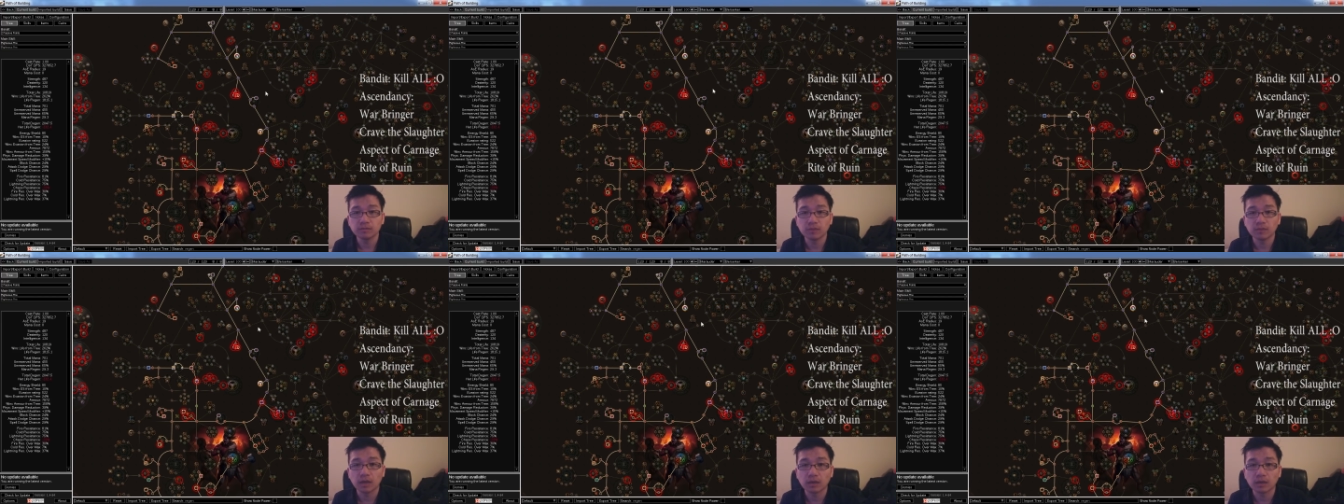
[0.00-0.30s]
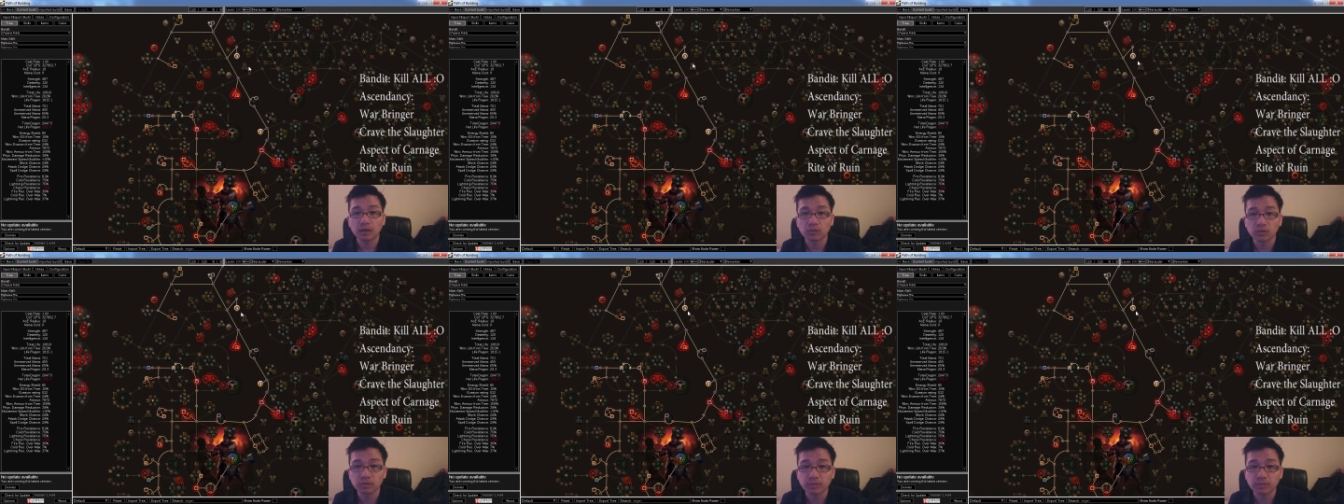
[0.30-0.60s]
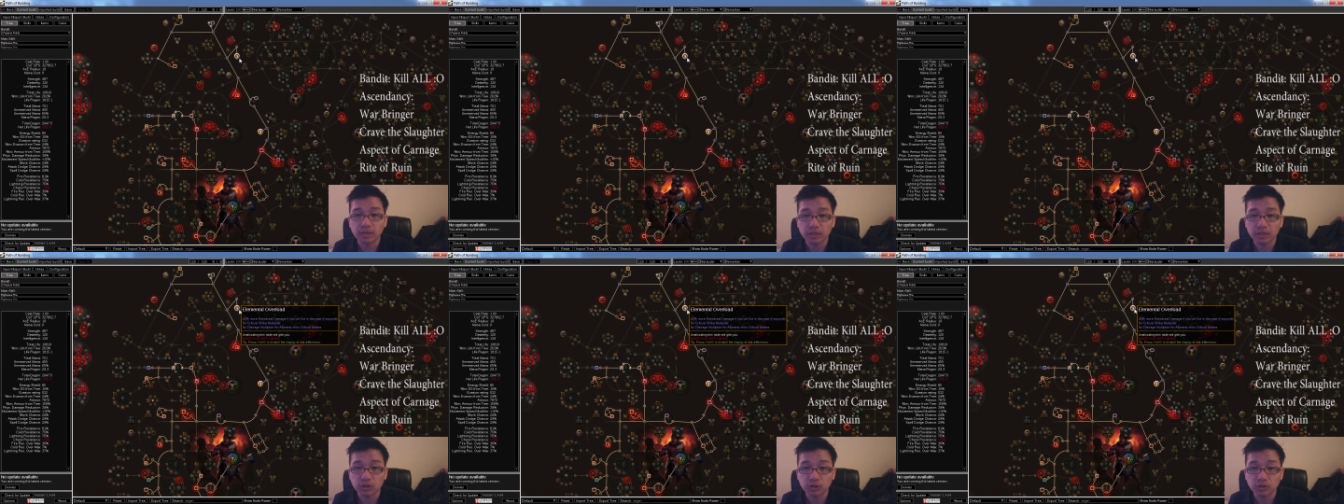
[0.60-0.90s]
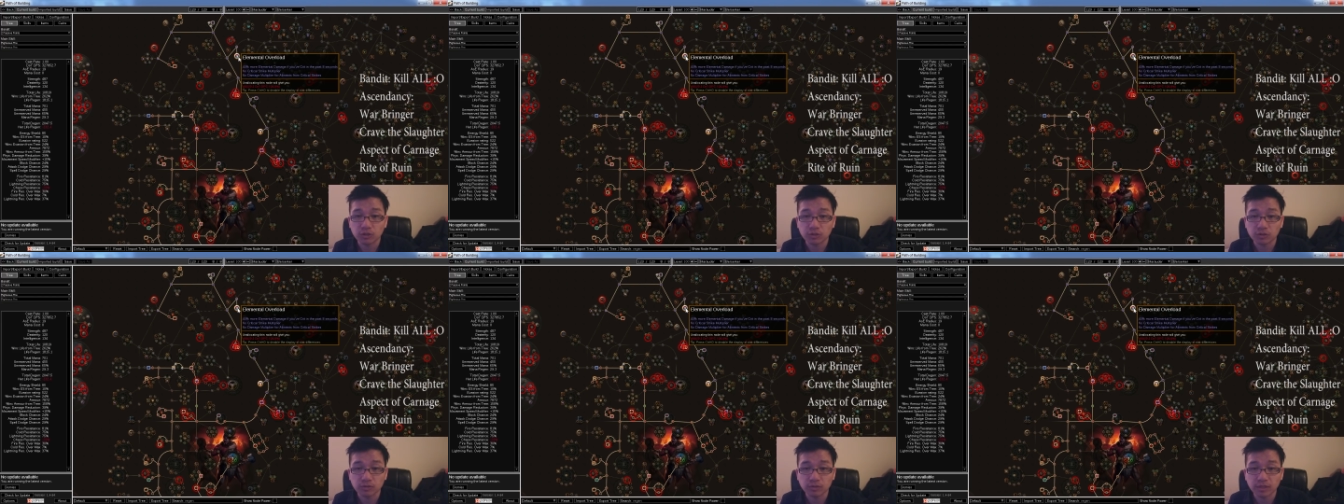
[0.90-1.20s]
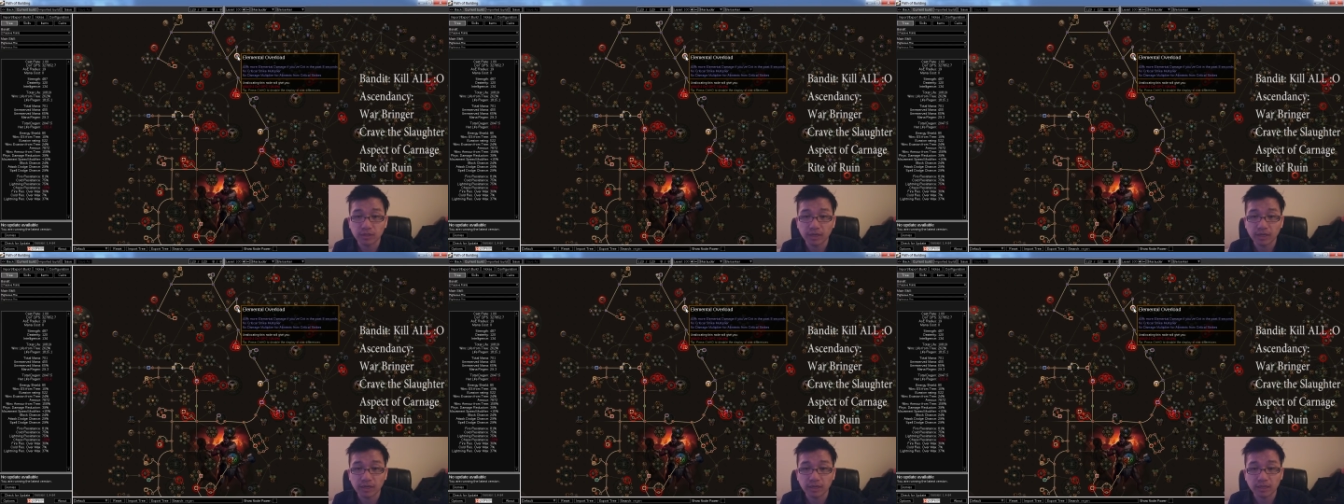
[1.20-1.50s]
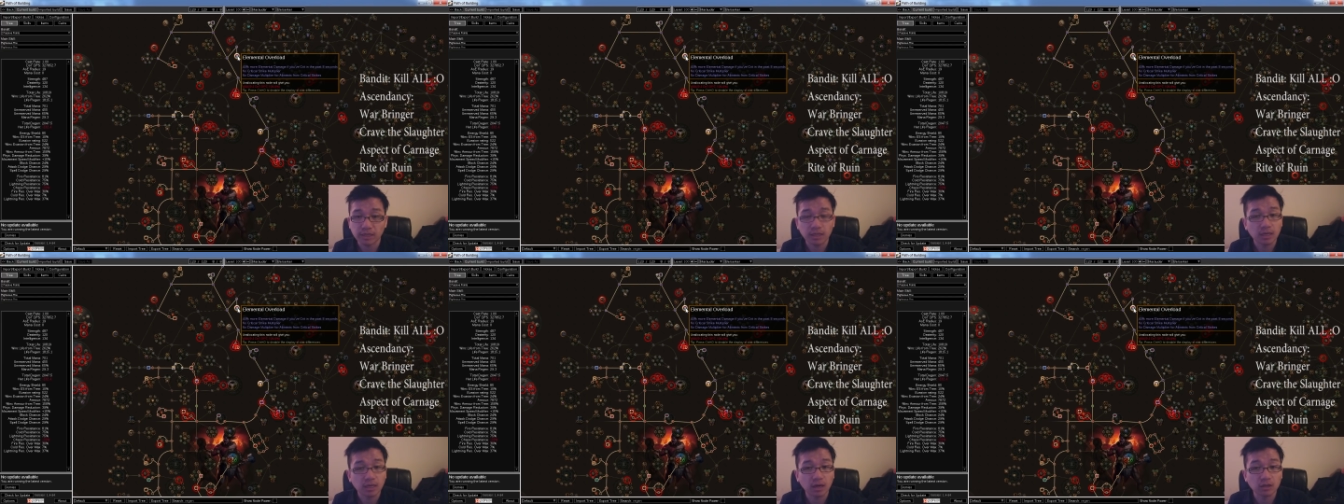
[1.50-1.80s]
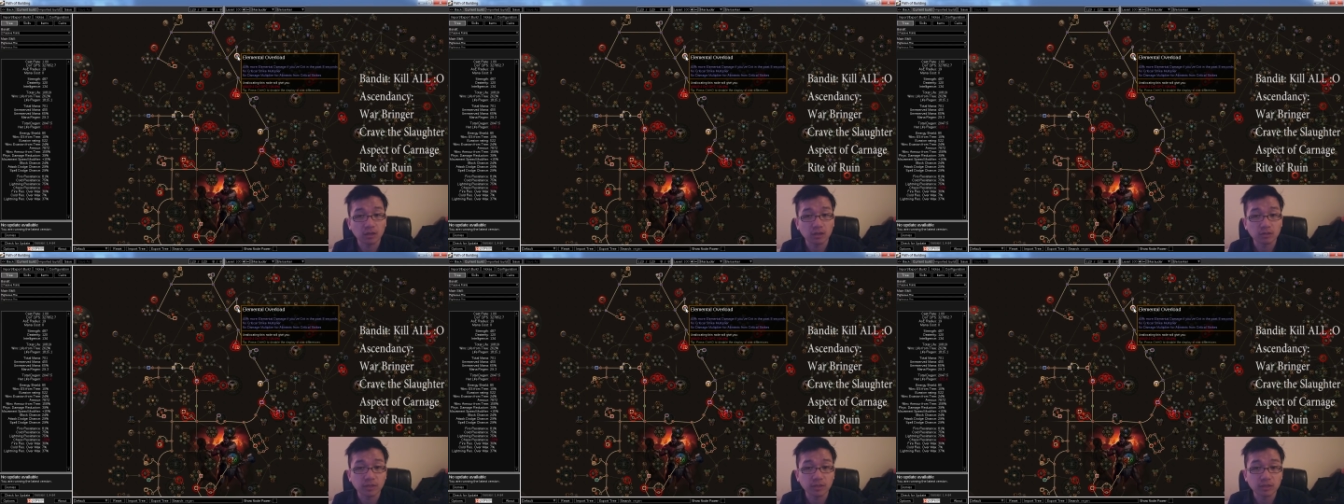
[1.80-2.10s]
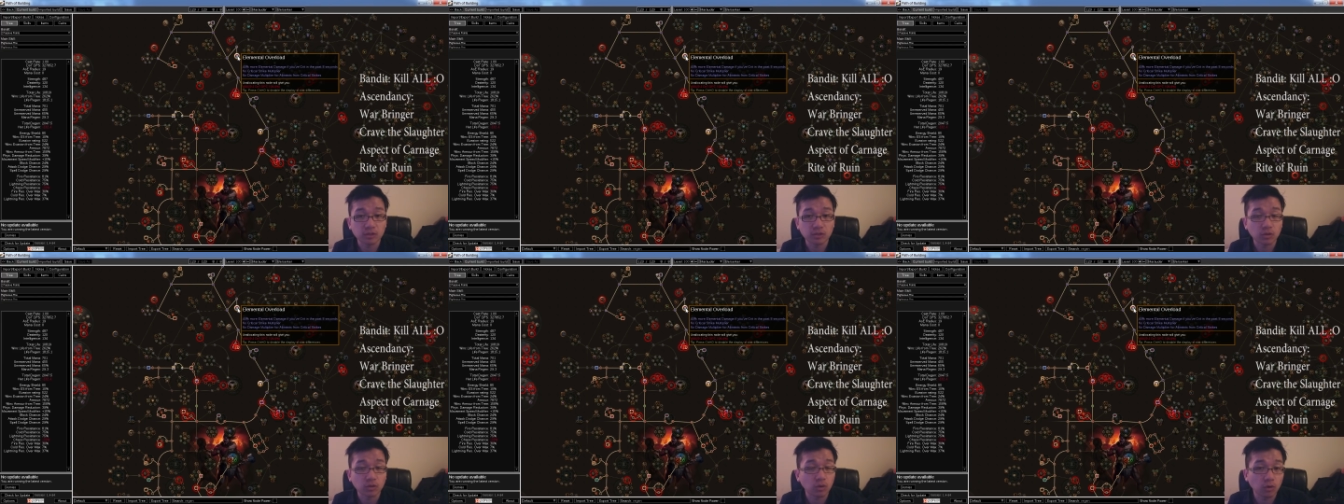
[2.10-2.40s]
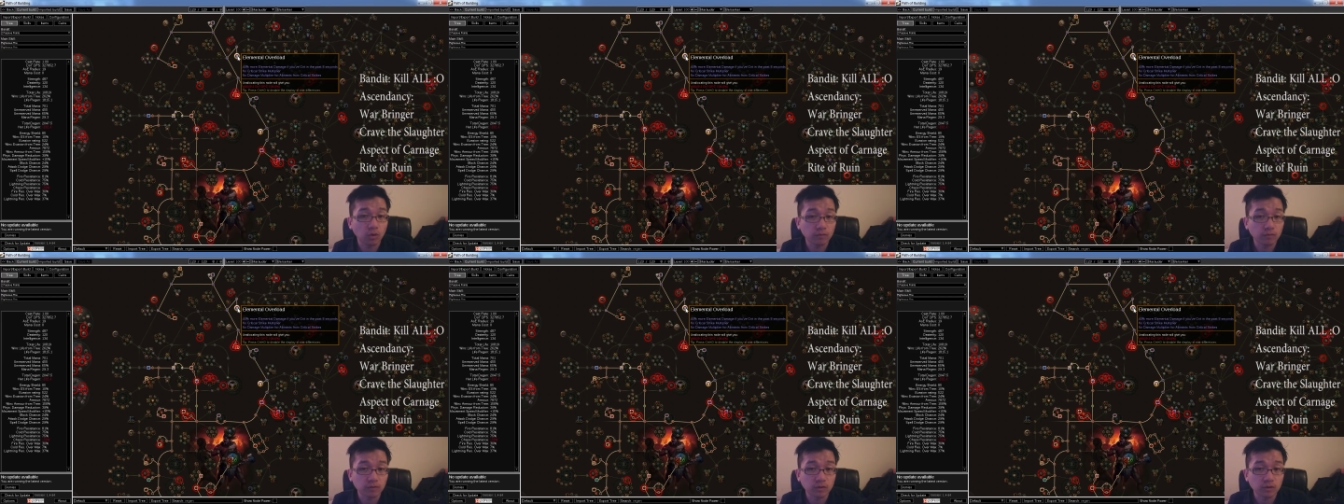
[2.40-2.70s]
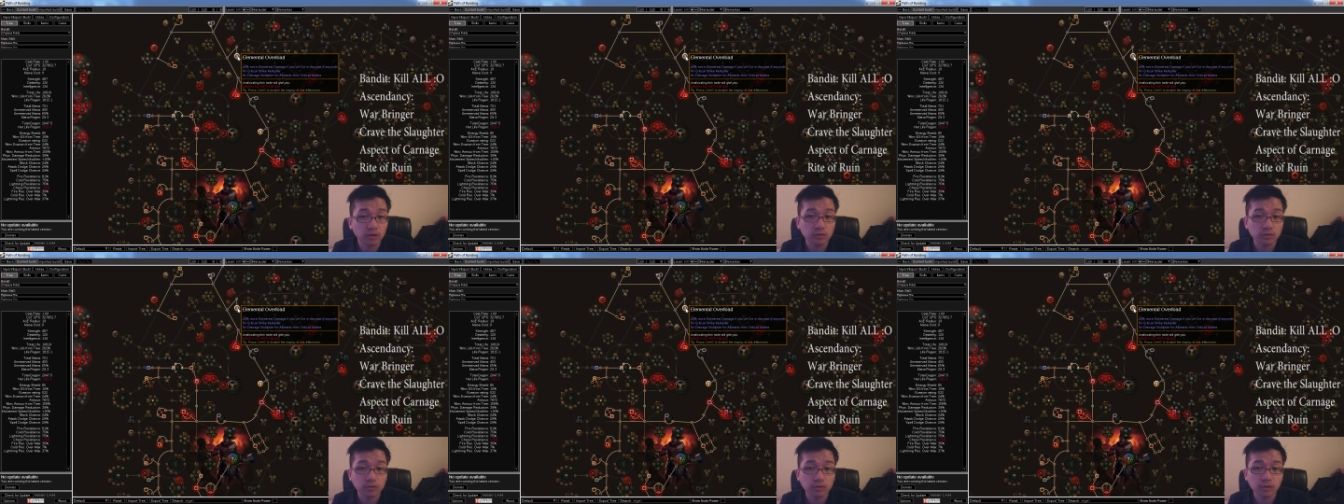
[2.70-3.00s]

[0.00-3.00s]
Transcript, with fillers: and we make sure to take elemental overload.